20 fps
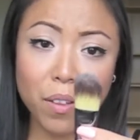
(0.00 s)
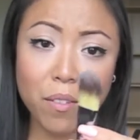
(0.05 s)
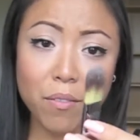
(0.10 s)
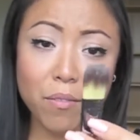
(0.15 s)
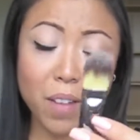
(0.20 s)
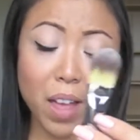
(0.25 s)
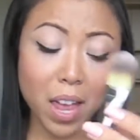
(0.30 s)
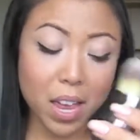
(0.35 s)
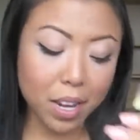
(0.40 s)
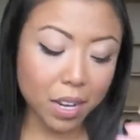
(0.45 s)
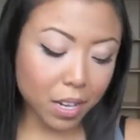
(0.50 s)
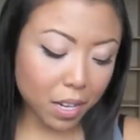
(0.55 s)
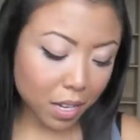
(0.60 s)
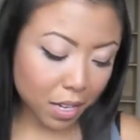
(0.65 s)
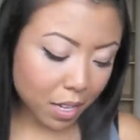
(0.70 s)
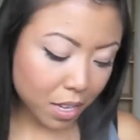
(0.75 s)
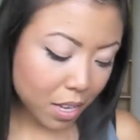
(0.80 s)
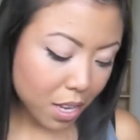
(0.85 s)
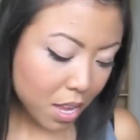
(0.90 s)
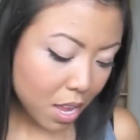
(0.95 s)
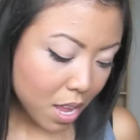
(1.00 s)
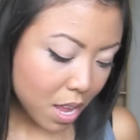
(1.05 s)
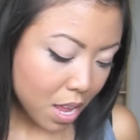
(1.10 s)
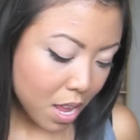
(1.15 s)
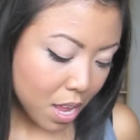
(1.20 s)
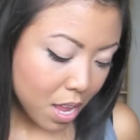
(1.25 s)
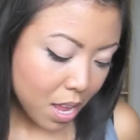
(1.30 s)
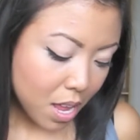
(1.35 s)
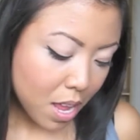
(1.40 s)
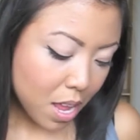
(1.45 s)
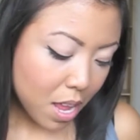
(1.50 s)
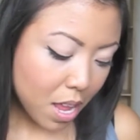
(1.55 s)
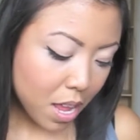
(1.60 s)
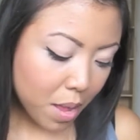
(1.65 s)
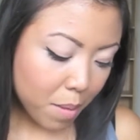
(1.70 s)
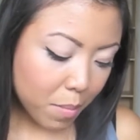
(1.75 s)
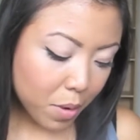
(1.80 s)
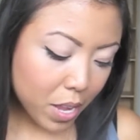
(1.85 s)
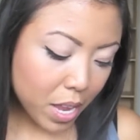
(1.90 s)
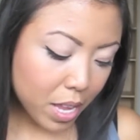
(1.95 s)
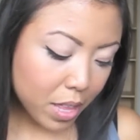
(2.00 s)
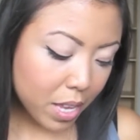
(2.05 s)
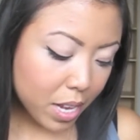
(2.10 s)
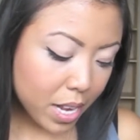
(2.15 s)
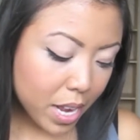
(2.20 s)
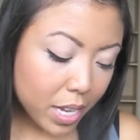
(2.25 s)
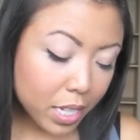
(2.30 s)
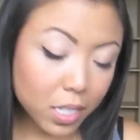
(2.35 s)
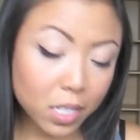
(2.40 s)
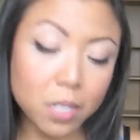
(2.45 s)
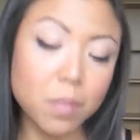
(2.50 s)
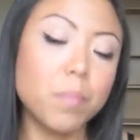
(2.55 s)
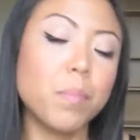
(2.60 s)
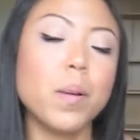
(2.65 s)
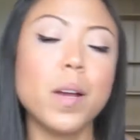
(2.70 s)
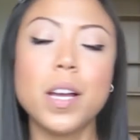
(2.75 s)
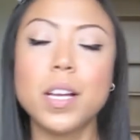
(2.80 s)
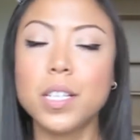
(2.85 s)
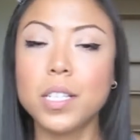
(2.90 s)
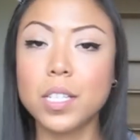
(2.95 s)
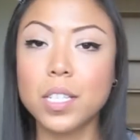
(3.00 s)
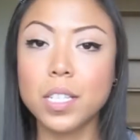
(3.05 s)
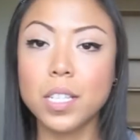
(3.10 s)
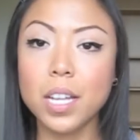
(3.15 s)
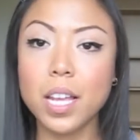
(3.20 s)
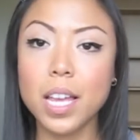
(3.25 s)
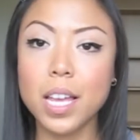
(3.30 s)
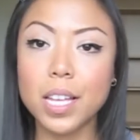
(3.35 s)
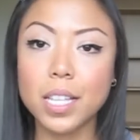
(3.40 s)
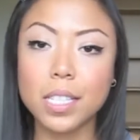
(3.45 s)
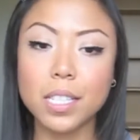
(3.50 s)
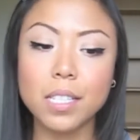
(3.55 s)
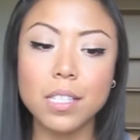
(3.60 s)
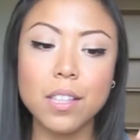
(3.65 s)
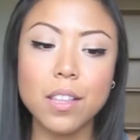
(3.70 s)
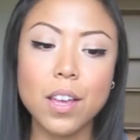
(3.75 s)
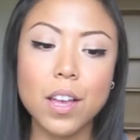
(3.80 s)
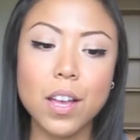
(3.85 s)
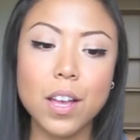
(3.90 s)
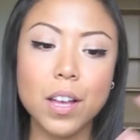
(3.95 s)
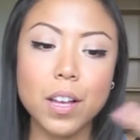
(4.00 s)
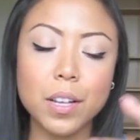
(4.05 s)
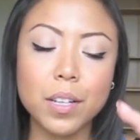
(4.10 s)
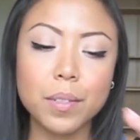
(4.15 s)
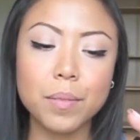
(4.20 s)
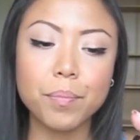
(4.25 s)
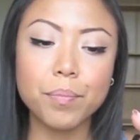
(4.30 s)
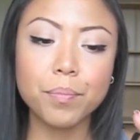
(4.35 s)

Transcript: fine. Okay, the next brush is the